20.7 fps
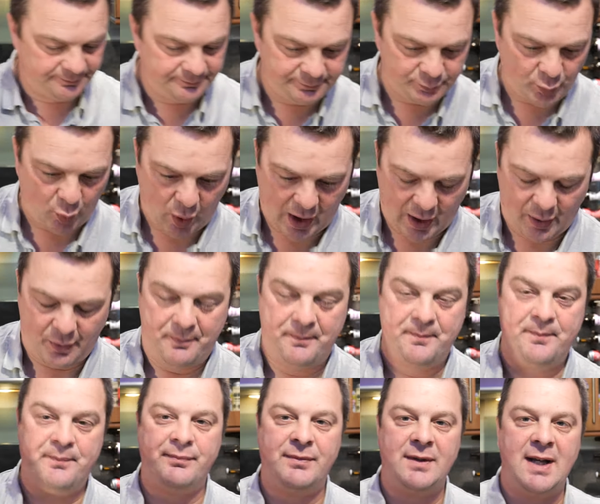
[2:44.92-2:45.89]
Wow.
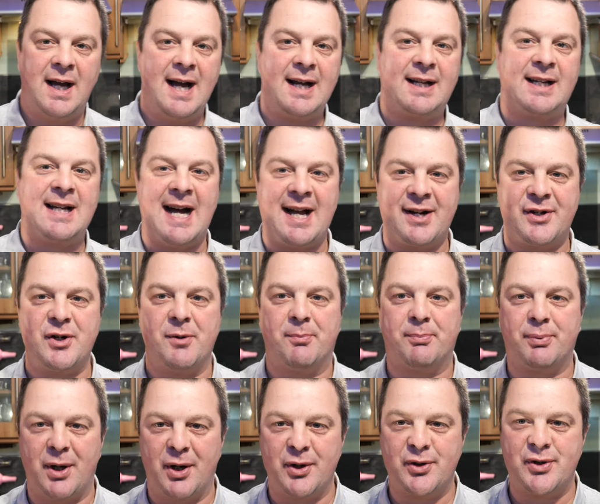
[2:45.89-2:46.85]
Acacia
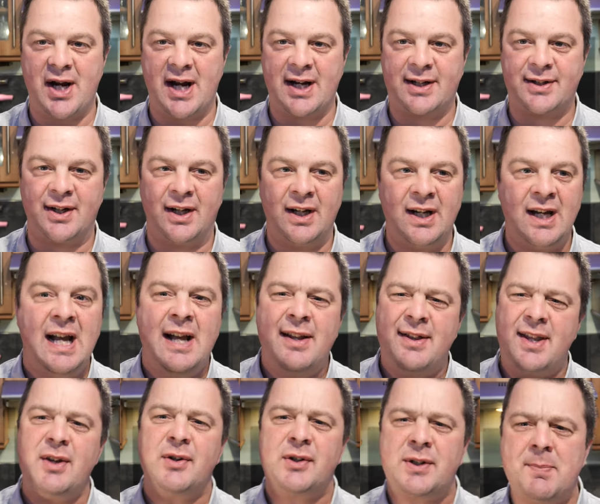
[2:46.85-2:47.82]
Project.
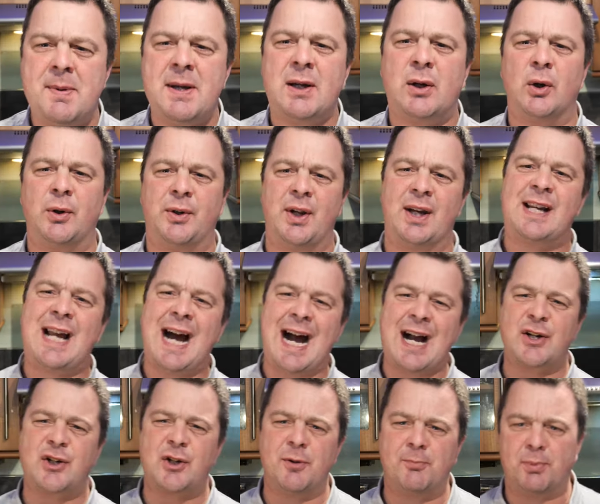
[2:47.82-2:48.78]
They used to be called
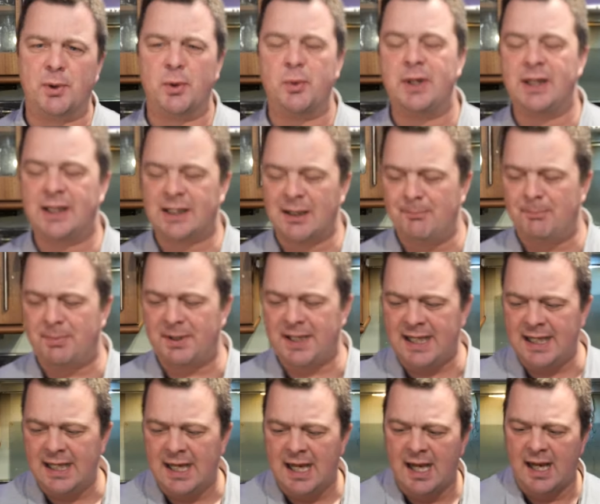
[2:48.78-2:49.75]
Acacia Brewing
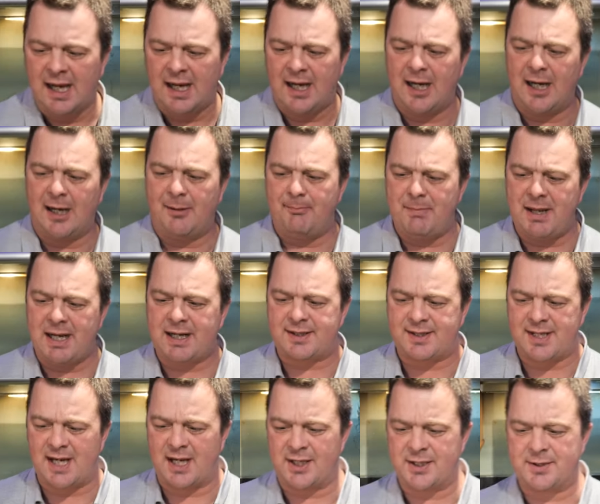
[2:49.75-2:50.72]
Company. Uh, Mick
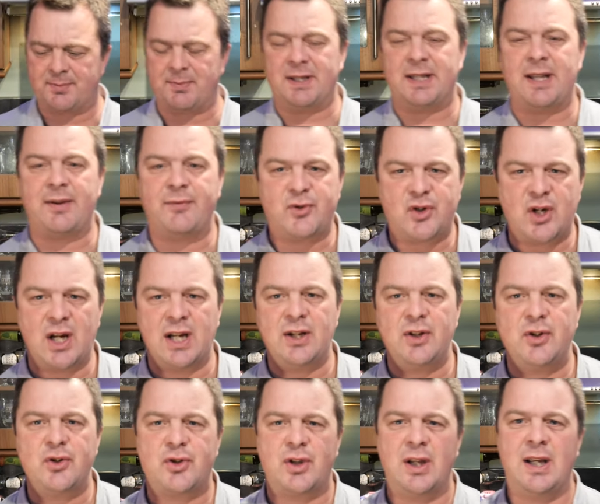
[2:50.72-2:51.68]
tells me they've
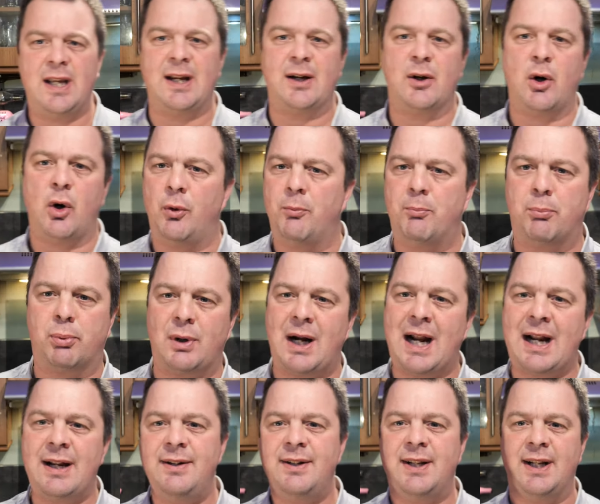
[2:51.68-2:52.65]
changed their whole
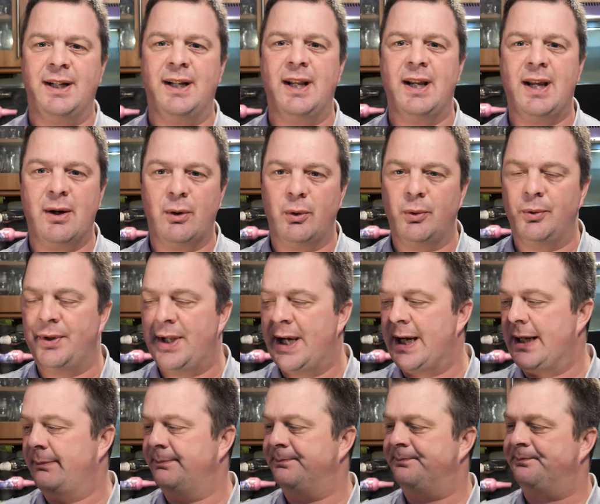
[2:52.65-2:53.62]
brand and their whole
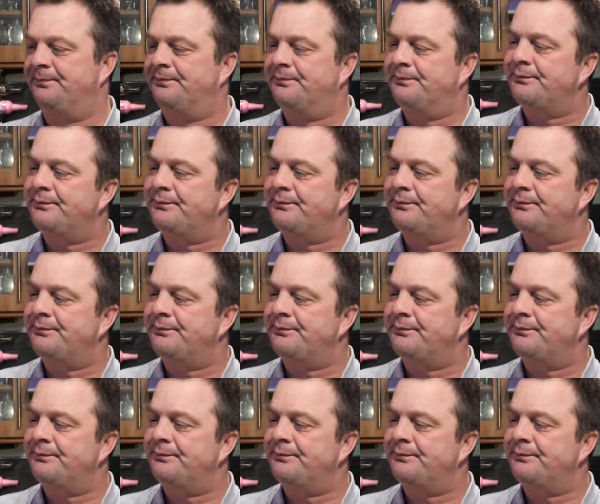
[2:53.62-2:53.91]
name.